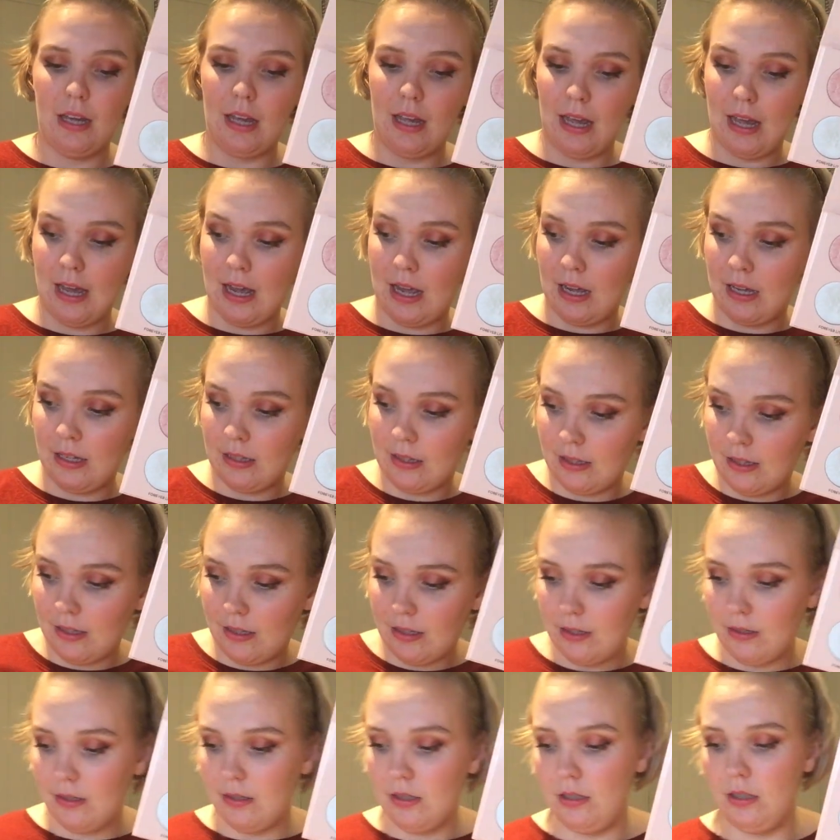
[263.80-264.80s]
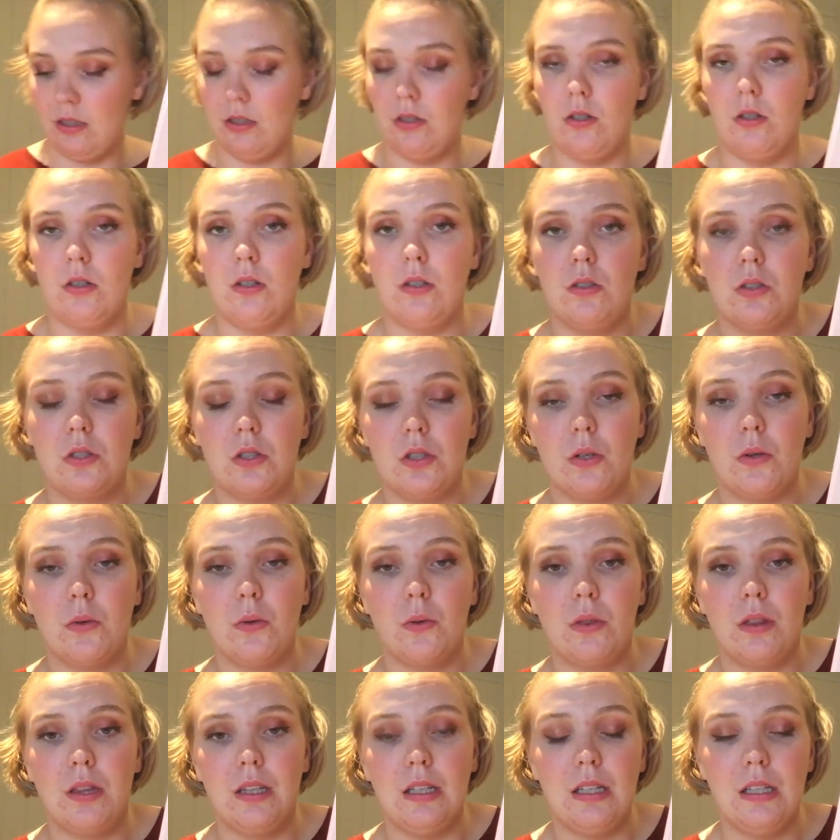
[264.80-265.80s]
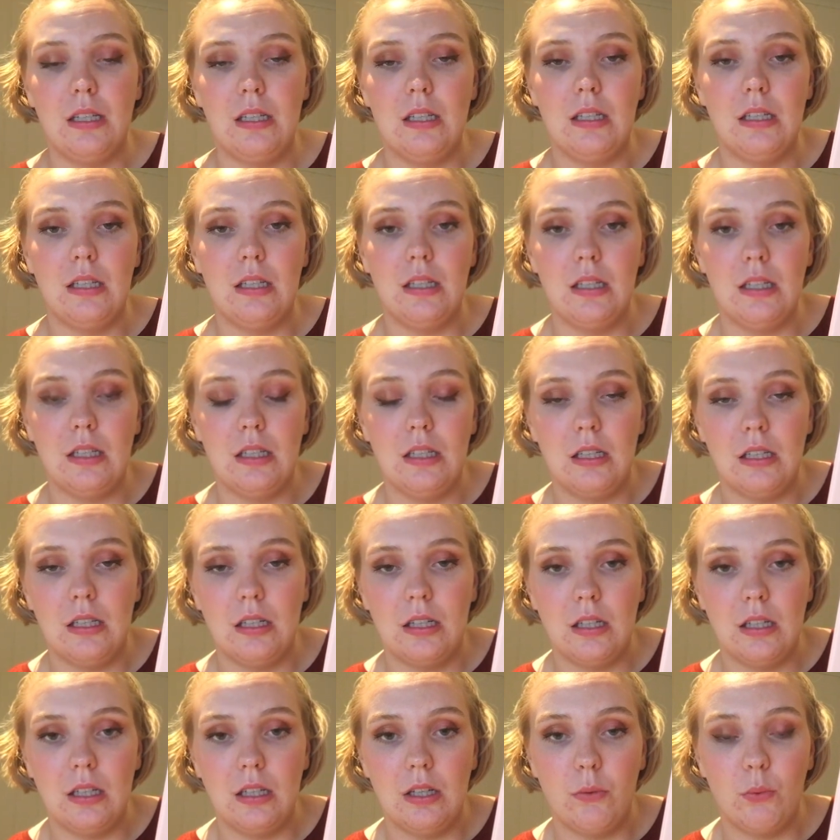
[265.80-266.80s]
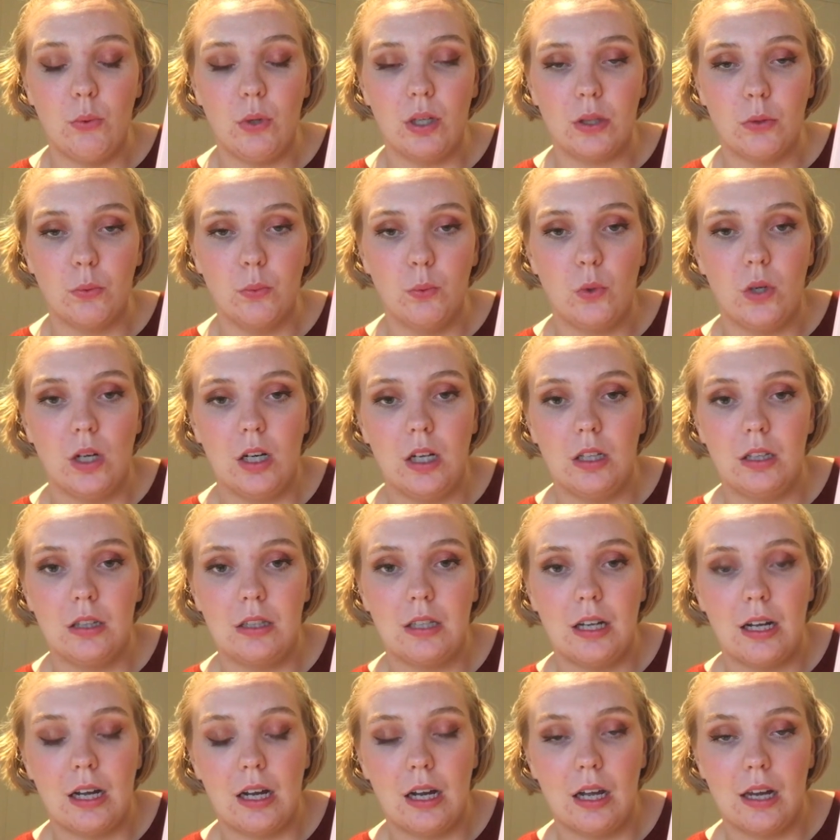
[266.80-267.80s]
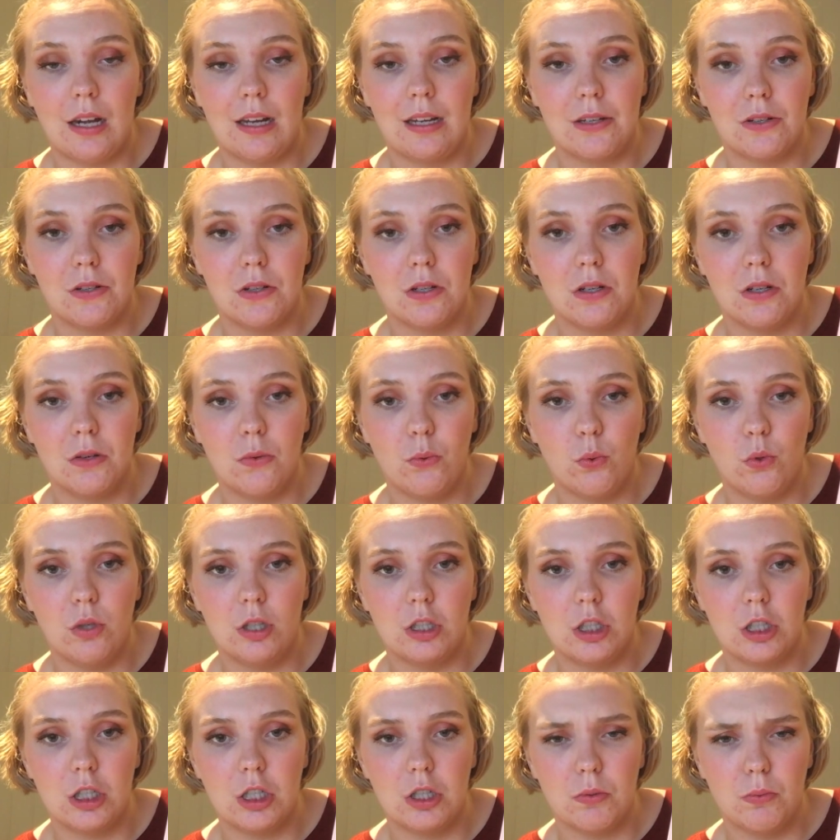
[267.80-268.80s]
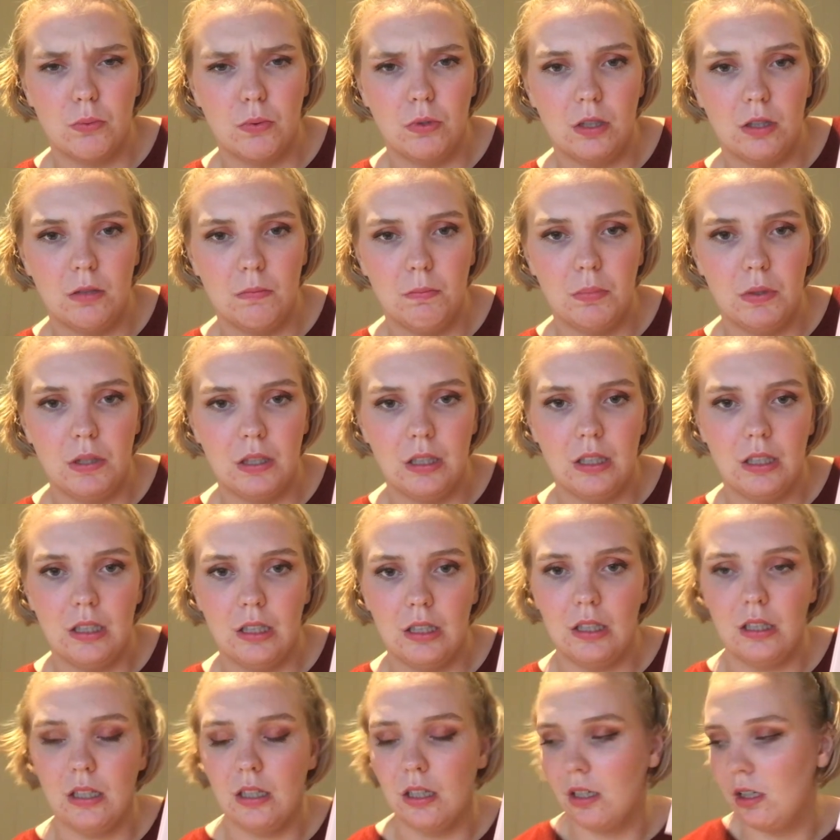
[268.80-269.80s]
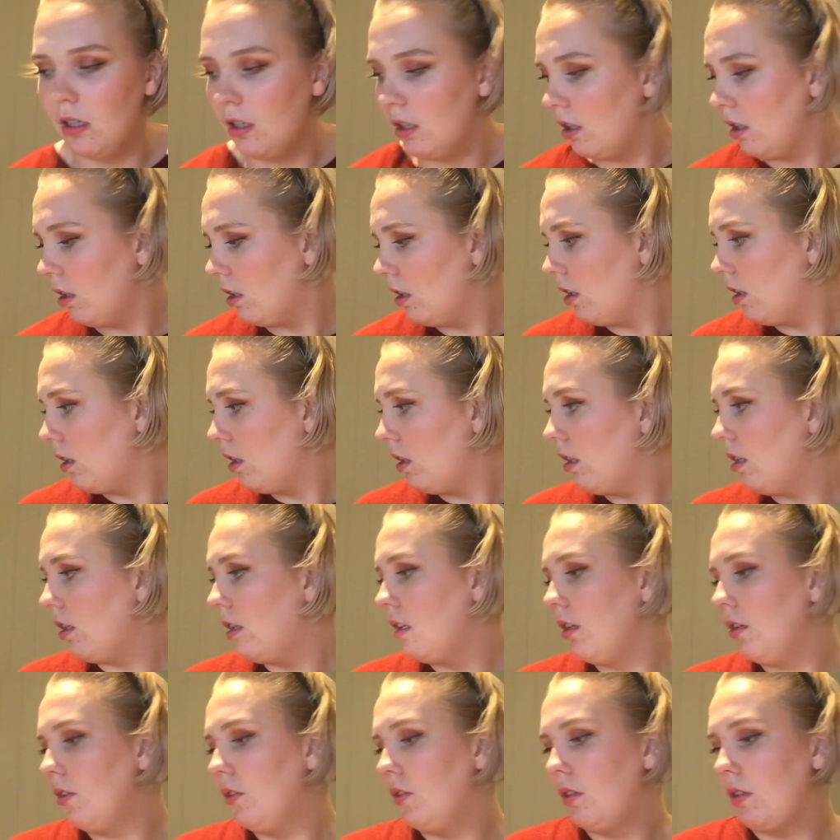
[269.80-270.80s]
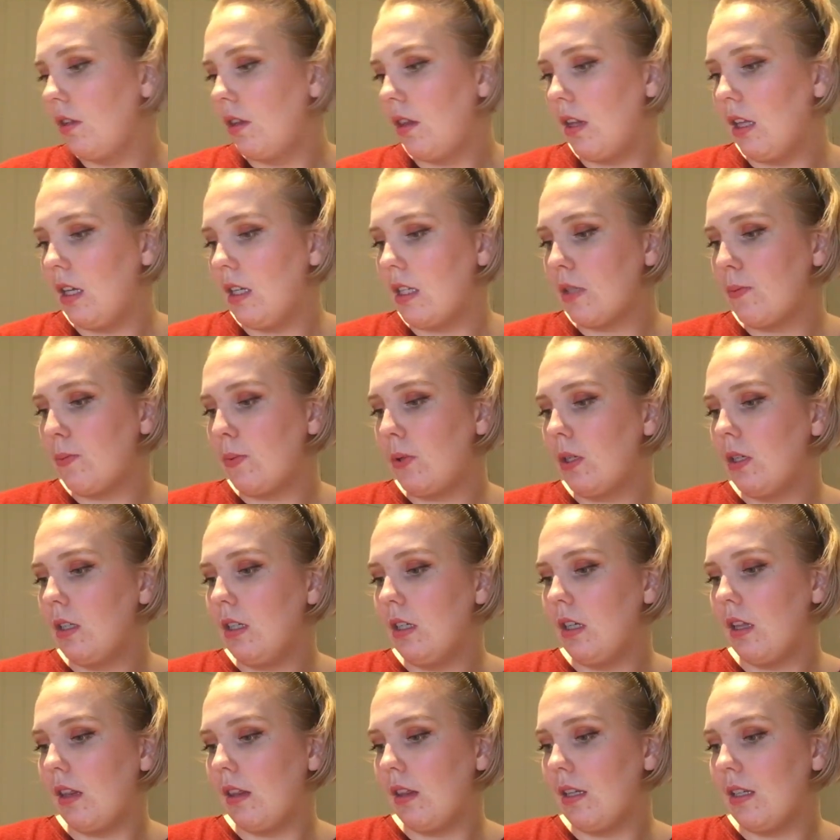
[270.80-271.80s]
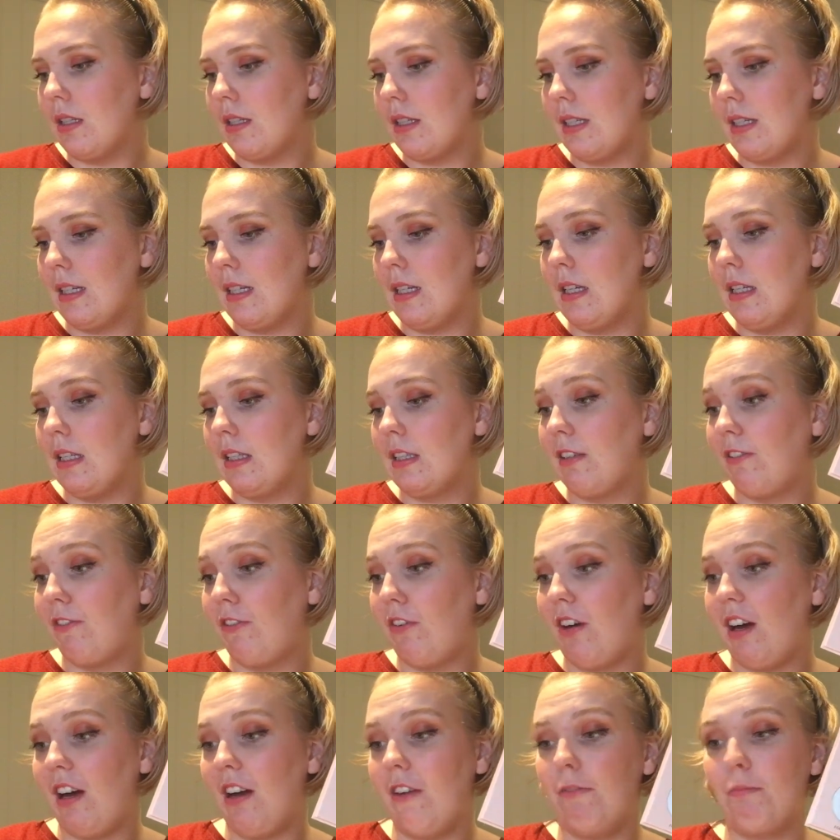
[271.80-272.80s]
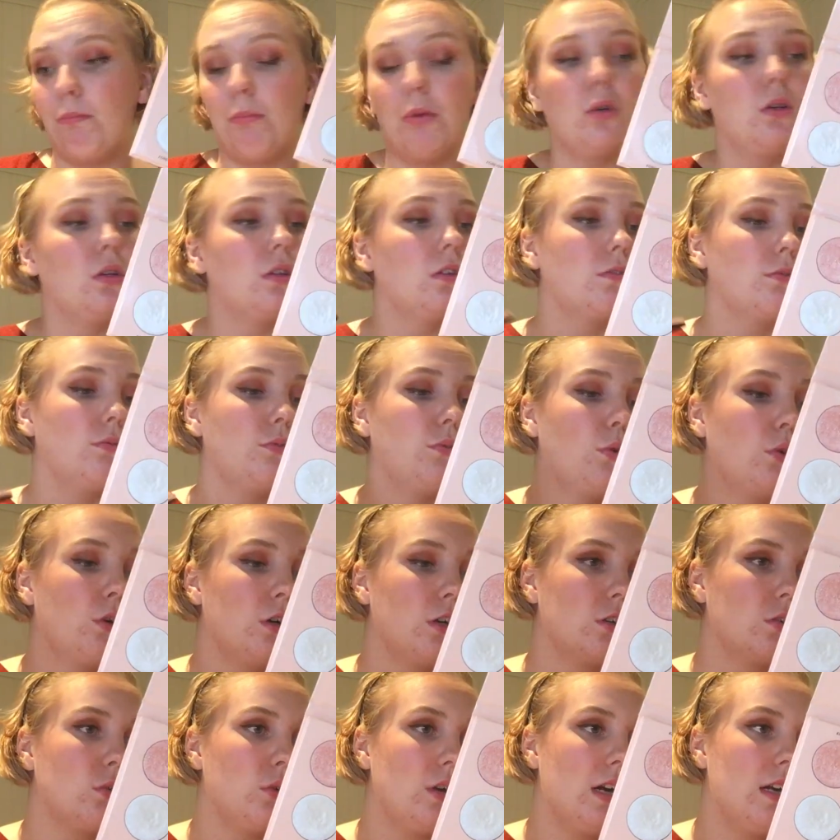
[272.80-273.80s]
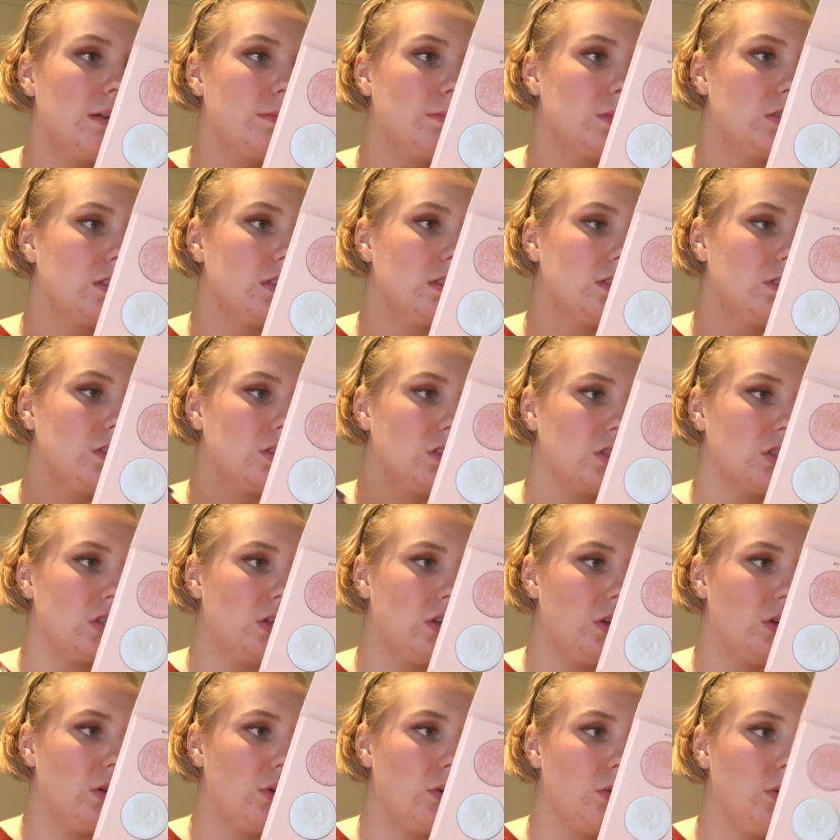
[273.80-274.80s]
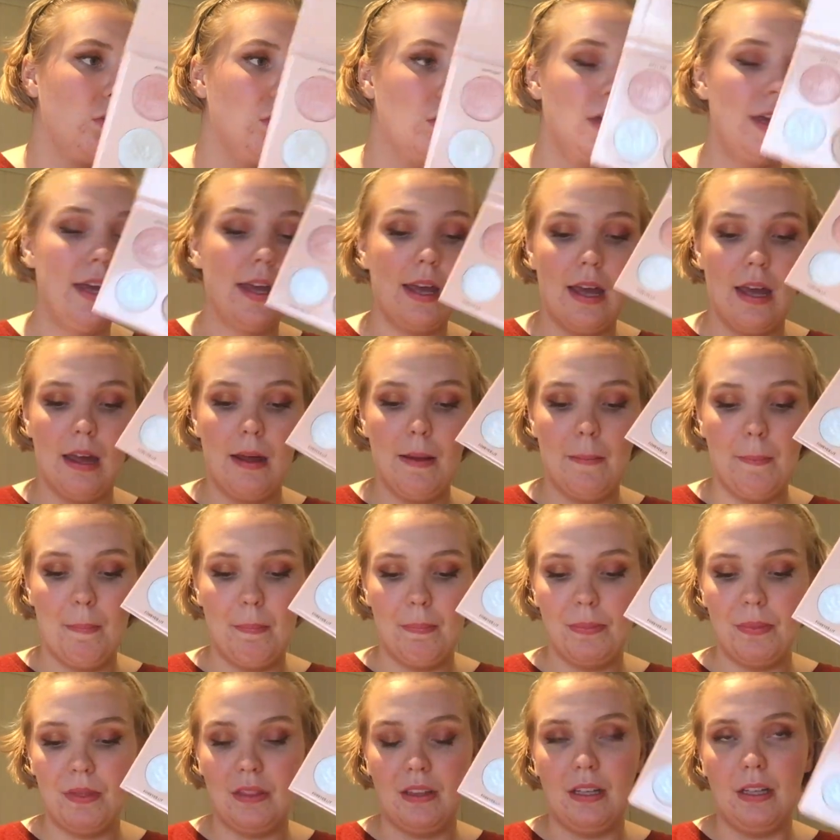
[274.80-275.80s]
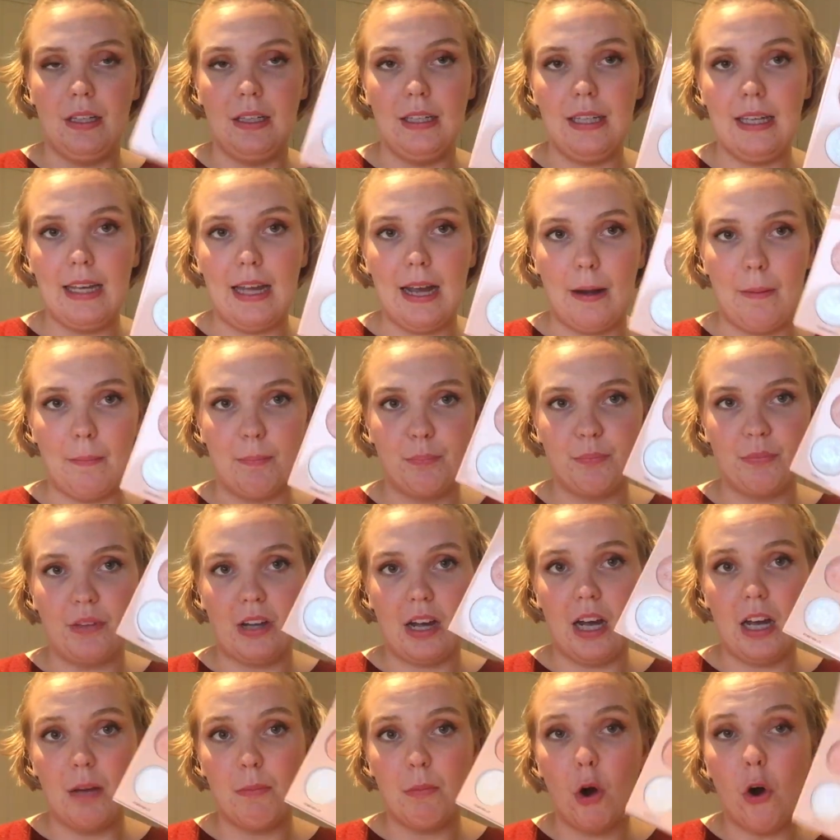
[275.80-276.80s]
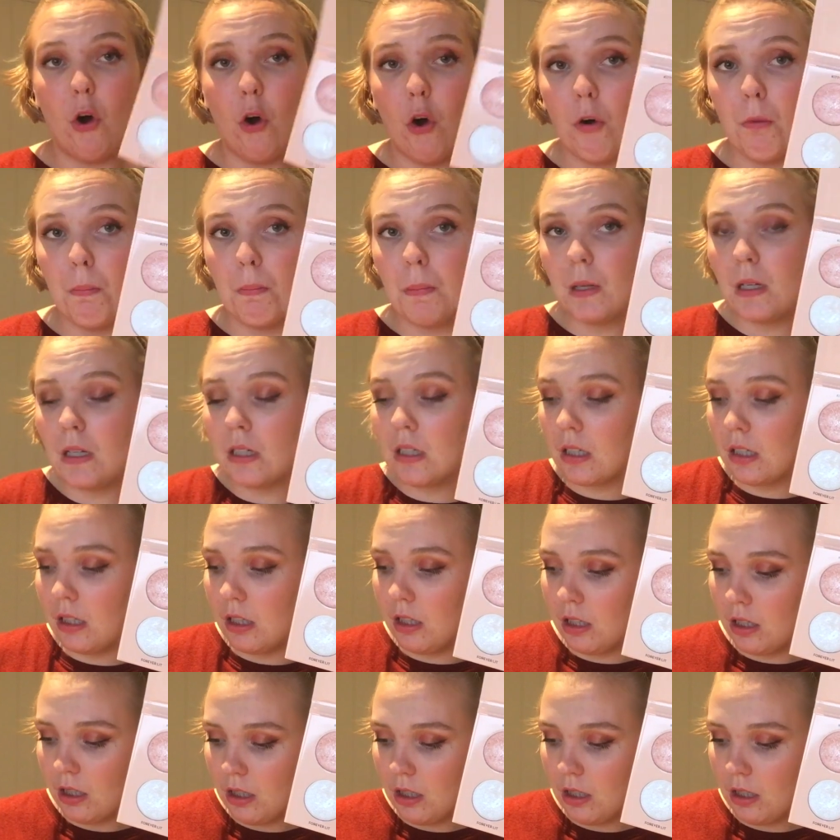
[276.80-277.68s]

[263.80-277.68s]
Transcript: and also the Wet n Wild highlighter, which will be this one, and this is 5.4 grams. So yeah, I'm hoping